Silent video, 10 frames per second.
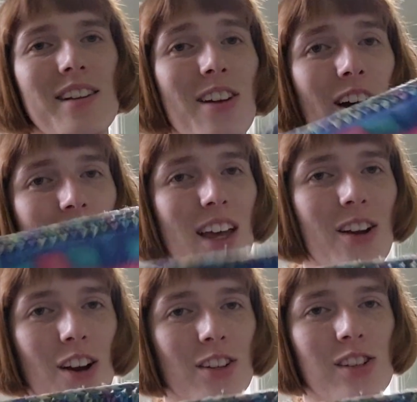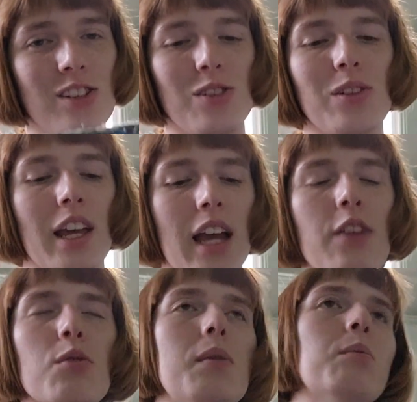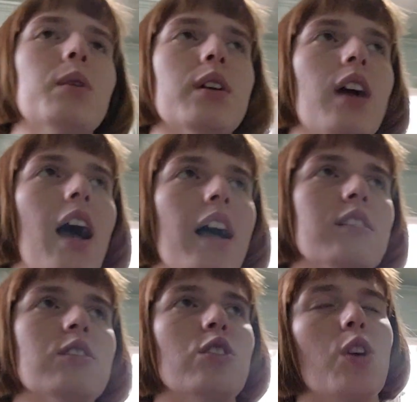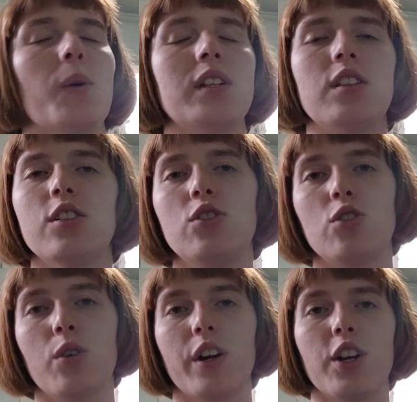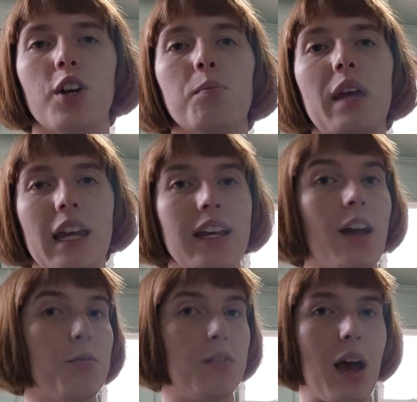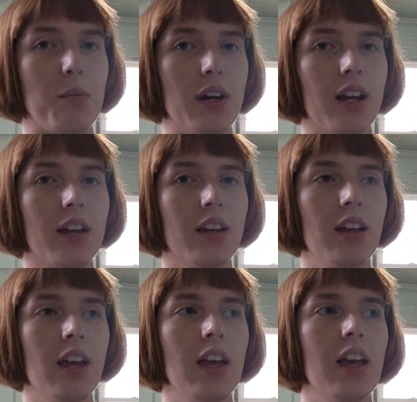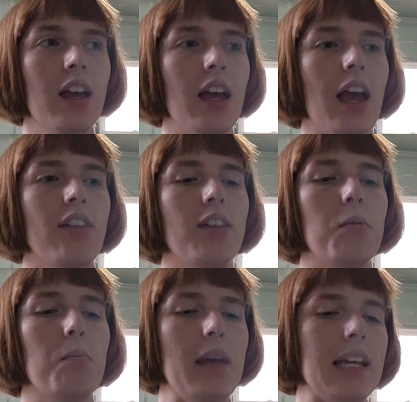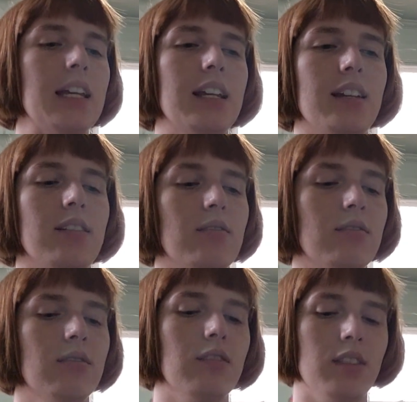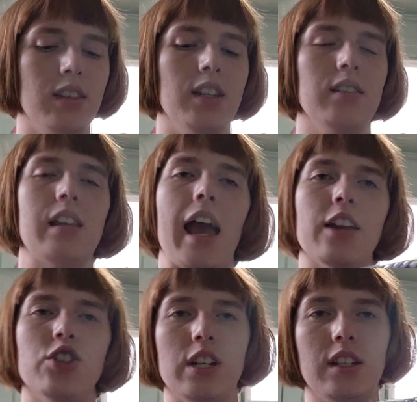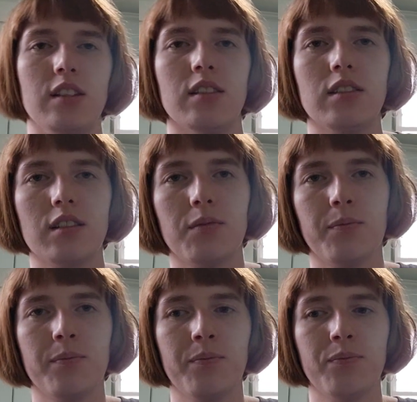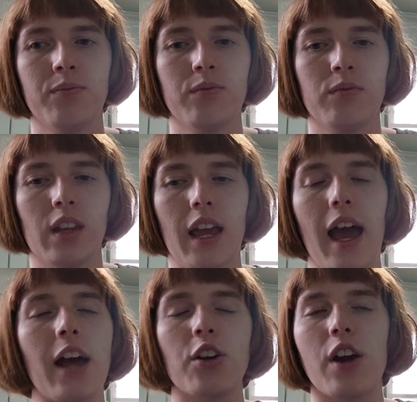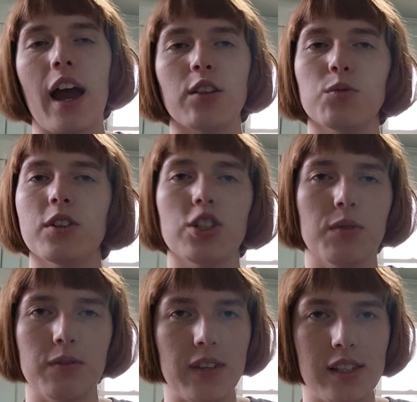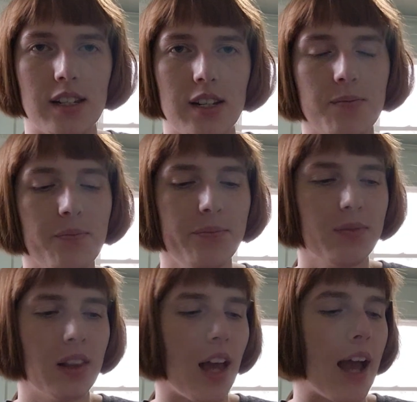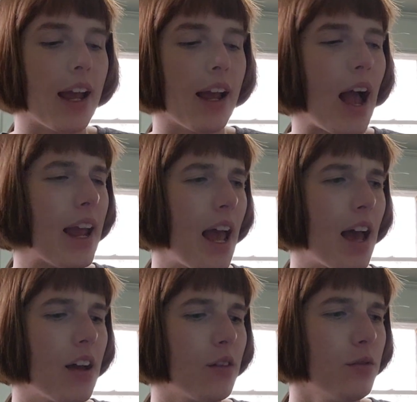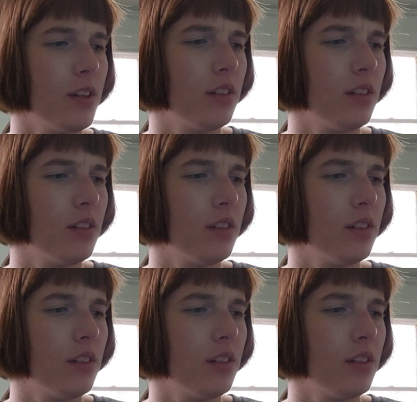not that hard to do. Like, I remember us going to the store, her picking out fabric, and then making these edgings at our house while she was visiting. I have